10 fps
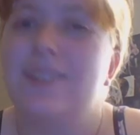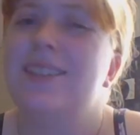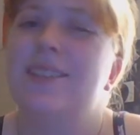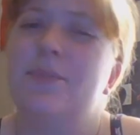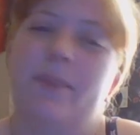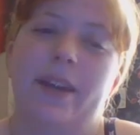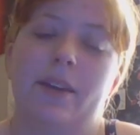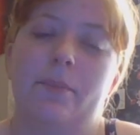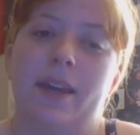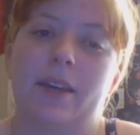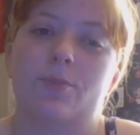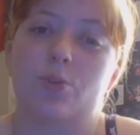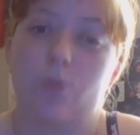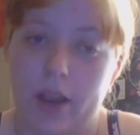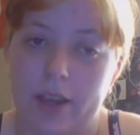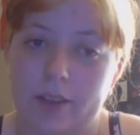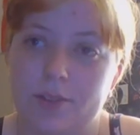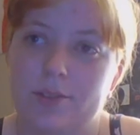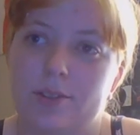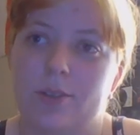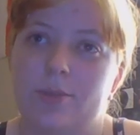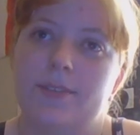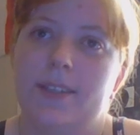least a makeup trial, so